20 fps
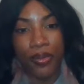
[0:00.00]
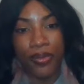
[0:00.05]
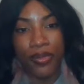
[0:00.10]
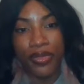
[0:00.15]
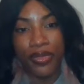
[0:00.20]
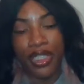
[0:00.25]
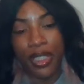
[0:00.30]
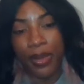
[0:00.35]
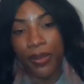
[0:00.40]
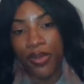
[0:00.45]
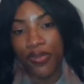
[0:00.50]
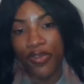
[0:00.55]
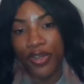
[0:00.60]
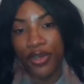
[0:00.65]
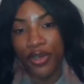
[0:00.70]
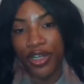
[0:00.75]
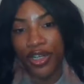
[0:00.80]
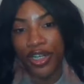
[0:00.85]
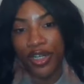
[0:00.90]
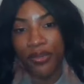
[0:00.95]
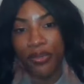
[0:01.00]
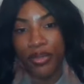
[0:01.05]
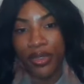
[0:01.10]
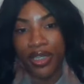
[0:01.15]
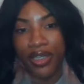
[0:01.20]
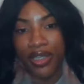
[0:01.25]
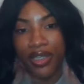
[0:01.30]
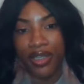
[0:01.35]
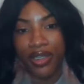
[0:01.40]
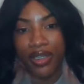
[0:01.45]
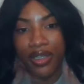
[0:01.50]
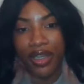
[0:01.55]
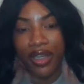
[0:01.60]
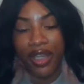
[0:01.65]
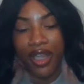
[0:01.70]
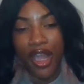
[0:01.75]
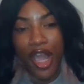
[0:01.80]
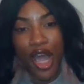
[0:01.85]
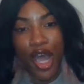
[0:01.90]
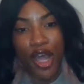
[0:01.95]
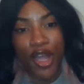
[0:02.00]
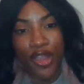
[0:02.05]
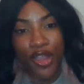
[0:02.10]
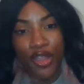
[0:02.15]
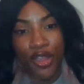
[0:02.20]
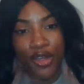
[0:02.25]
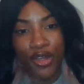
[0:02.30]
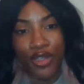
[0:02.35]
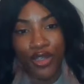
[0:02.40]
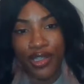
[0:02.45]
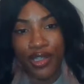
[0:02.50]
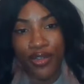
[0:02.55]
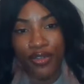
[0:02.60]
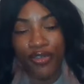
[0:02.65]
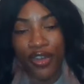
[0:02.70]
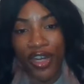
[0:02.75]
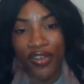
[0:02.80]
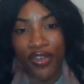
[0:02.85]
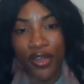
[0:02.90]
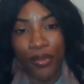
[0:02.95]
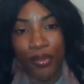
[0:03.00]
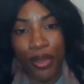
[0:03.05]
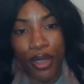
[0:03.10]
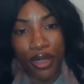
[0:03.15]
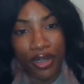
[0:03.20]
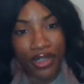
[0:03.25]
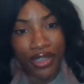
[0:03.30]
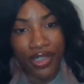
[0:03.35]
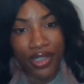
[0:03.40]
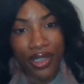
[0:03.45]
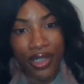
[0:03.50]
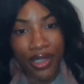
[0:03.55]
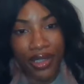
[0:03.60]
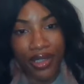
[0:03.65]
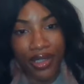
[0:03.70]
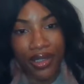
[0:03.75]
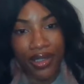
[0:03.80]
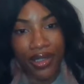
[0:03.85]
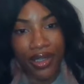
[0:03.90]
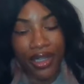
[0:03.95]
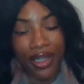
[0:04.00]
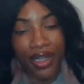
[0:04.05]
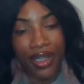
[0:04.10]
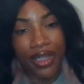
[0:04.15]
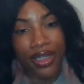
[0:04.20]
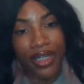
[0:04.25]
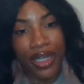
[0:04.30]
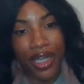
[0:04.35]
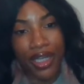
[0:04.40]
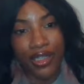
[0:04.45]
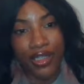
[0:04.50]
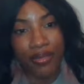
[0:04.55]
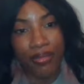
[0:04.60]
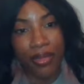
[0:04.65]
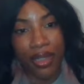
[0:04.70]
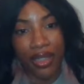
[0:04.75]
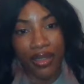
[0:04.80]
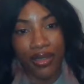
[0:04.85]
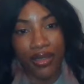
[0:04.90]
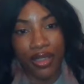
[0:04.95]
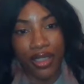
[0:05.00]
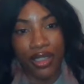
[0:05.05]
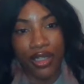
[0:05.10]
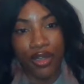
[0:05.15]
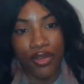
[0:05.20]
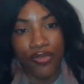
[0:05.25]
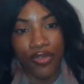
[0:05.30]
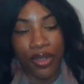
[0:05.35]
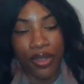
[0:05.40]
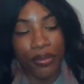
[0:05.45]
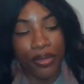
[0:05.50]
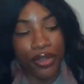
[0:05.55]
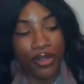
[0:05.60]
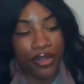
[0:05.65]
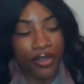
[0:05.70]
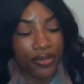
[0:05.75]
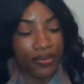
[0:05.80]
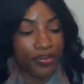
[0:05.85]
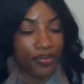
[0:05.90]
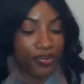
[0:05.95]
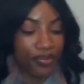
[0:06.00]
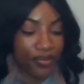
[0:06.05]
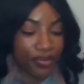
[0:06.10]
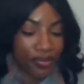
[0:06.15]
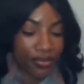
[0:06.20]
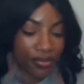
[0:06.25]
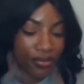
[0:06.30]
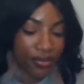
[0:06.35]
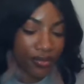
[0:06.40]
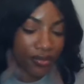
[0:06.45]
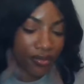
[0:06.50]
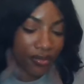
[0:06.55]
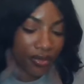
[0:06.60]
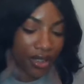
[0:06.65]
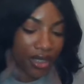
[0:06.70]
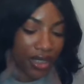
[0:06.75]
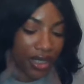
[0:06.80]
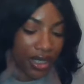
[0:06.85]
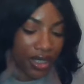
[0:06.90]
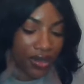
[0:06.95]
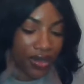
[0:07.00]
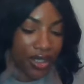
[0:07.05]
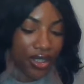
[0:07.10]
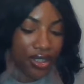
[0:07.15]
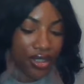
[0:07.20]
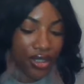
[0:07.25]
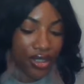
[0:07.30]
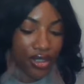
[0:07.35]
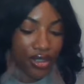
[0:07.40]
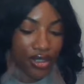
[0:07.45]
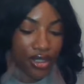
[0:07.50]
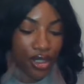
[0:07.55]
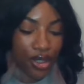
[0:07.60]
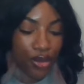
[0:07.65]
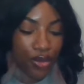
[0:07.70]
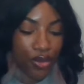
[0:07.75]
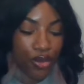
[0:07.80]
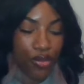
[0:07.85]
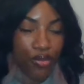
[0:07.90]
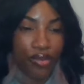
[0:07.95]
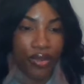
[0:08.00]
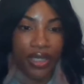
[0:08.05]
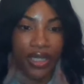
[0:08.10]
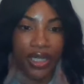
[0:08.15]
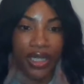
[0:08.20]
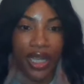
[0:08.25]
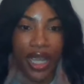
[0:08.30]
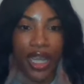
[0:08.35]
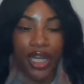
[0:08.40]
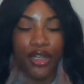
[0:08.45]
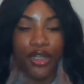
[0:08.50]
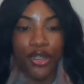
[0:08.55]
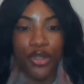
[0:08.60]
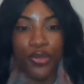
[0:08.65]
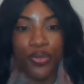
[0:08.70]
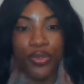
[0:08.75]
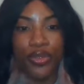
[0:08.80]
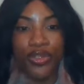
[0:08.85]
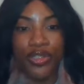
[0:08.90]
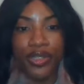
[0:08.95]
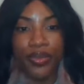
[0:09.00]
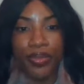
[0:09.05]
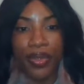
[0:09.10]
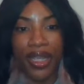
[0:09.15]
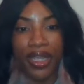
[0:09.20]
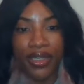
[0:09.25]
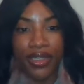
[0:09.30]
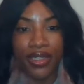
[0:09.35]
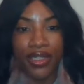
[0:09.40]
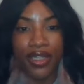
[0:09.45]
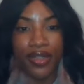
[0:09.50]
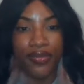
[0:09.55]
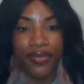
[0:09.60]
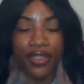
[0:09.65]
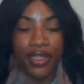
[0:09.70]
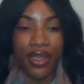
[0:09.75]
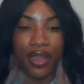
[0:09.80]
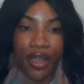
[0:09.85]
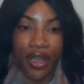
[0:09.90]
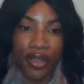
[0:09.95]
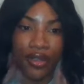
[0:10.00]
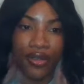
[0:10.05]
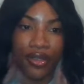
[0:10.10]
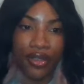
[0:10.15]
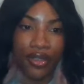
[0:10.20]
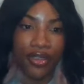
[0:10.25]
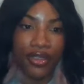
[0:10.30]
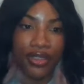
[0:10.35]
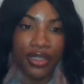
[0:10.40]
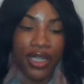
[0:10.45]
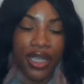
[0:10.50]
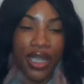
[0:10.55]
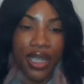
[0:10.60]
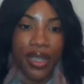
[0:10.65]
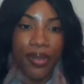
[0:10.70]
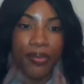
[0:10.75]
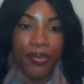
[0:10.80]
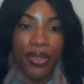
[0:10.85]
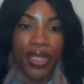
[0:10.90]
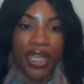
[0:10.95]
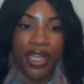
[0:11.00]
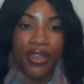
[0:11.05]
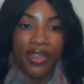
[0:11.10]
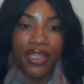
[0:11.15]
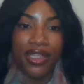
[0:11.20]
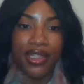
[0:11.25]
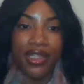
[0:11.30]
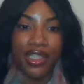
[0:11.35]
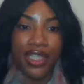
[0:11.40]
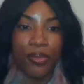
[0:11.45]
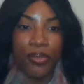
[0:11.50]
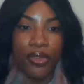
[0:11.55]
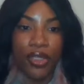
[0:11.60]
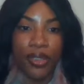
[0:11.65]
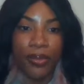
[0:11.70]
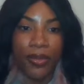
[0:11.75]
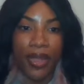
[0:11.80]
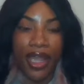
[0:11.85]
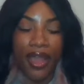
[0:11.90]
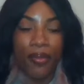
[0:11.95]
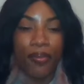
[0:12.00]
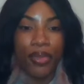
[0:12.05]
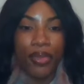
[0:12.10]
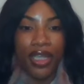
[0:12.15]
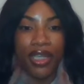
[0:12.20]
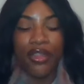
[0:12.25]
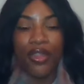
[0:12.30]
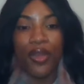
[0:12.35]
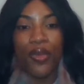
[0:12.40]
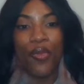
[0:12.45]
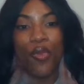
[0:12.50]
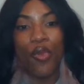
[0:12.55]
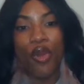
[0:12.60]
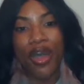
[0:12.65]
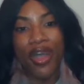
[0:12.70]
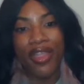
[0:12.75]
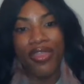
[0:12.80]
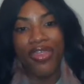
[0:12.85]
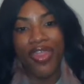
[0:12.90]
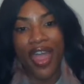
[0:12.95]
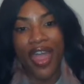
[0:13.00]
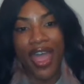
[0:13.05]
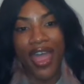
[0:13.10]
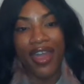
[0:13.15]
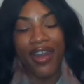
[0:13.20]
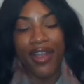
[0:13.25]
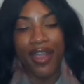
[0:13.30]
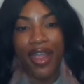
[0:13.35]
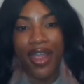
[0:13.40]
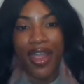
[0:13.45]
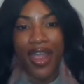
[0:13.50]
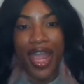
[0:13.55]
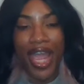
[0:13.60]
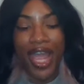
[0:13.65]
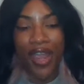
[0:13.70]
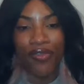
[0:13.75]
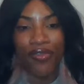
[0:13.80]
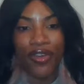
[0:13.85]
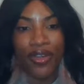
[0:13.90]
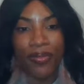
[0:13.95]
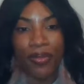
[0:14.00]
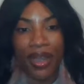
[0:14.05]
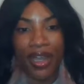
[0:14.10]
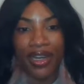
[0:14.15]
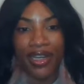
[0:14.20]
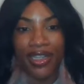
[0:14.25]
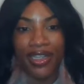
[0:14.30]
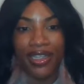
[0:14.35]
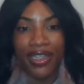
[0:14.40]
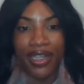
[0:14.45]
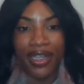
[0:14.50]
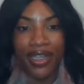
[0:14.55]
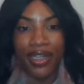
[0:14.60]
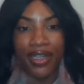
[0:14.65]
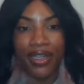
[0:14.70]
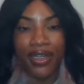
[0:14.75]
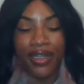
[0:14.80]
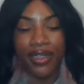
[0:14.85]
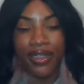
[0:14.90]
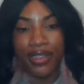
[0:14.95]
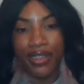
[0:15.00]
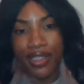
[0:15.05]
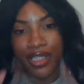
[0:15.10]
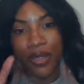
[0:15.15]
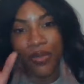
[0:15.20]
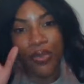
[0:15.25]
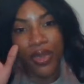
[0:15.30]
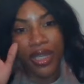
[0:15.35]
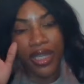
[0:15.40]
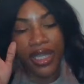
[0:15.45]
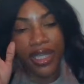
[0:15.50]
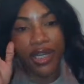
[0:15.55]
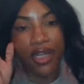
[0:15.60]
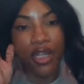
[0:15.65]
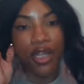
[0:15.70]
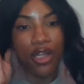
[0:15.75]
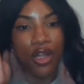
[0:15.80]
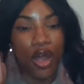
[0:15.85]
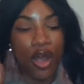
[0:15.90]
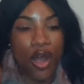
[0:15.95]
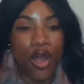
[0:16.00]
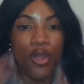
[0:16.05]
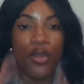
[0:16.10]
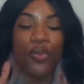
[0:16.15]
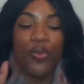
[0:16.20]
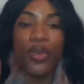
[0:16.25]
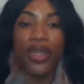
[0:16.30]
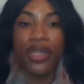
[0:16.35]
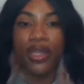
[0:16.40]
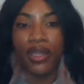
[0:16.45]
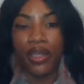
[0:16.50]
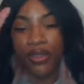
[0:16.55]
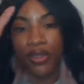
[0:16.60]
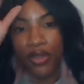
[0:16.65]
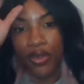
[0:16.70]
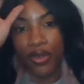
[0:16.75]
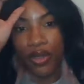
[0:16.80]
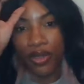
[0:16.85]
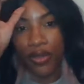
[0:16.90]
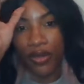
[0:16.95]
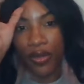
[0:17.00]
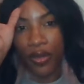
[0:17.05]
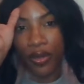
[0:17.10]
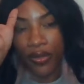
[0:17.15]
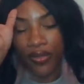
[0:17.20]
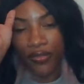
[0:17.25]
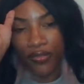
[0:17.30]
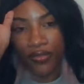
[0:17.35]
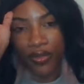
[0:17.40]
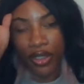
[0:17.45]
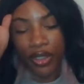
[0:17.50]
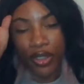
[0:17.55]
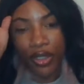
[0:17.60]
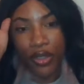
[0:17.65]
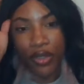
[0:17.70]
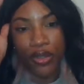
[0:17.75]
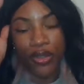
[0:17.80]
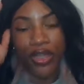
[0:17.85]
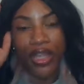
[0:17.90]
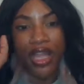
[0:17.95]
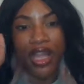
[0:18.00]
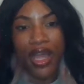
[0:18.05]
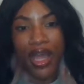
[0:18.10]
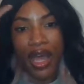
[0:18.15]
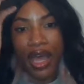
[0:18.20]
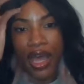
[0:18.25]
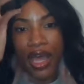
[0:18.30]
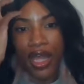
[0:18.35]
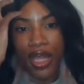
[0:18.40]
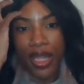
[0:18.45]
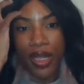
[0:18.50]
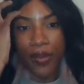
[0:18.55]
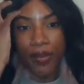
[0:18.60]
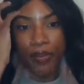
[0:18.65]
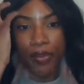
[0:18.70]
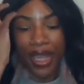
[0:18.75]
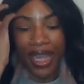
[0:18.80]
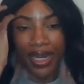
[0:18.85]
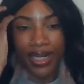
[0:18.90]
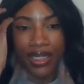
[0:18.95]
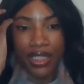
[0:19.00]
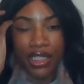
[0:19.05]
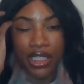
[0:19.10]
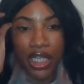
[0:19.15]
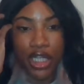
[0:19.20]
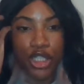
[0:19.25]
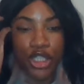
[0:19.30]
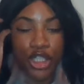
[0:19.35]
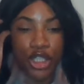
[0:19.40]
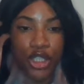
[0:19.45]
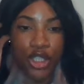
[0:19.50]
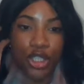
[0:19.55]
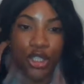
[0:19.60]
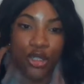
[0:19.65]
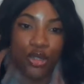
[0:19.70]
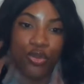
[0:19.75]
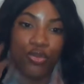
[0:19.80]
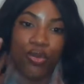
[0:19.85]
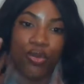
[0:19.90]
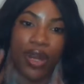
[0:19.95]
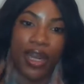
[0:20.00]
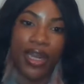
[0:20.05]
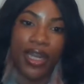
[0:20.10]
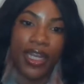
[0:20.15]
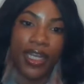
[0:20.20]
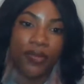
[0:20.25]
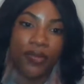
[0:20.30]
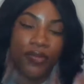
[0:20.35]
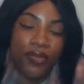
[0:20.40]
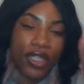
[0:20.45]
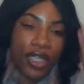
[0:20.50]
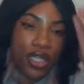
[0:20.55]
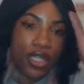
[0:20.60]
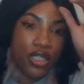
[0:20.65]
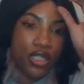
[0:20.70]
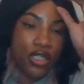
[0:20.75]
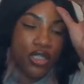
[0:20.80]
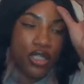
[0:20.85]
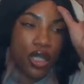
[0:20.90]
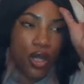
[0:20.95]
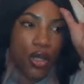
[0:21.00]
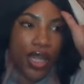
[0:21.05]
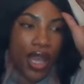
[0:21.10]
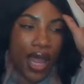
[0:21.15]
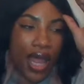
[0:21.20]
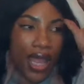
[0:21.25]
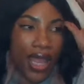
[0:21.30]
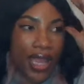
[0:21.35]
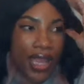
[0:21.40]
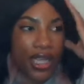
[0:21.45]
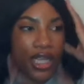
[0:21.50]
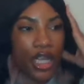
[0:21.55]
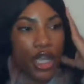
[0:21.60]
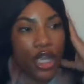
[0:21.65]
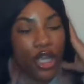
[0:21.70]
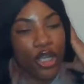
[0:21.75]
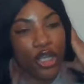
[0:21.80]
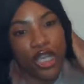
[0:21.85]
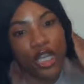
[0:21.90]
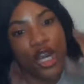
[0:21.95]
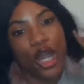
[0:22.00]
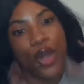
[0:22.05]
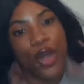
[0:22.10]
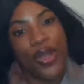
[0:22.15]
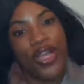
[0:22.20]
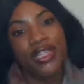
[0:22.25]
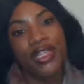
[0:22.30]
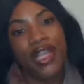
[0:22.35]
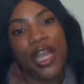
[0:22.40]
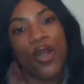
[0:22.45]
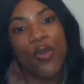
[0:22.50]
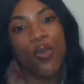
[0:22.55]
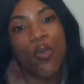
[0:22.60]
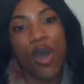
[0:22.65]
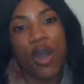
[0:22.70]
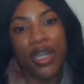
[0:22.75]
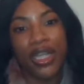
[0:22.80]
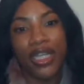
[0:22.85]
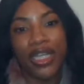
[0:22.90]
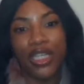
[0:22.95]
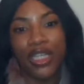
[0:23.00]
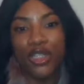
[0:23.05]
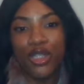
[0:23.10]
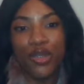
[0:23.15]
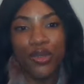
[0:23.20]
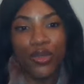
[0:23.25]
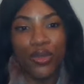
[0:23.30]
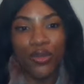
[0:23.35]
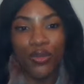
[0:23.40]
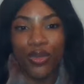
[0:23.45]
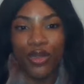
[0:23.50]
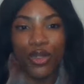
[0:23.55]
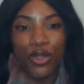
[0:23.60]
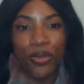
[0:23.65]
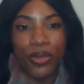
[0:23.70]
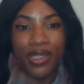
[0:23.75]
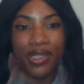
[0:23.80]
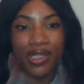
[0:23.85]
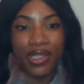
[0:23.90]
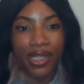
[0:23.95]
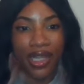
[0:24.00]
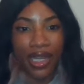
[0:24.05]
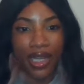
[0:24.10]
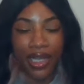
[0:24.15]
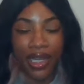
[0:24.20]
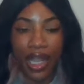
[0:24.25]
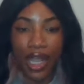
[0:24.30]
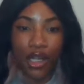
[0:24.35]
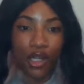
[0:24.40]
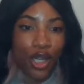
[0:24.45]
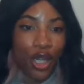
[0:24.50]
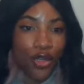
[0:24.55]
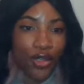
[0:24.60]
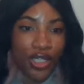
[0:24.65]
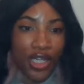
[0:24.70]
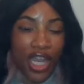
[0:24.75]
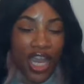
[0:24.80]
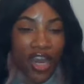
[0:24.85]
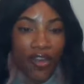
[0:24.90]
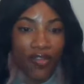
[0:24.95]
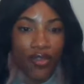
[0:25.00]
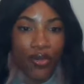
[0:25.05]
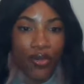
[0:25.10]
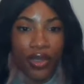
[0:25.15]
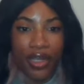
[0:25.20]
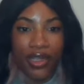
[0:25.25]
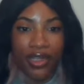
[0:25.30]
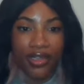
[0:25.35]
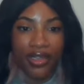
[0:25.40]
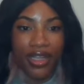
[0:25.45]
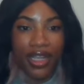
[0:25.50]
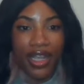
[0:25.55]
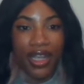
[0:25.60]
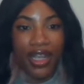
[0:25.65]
some of you are gonna be others' favorite person next month in November. This is you bringing a new perspective to others, being the diplomat, being the one that everybody can somewhat get along with or feel paid attention to, right? So like, it's like walking into a room and saying hello to everyone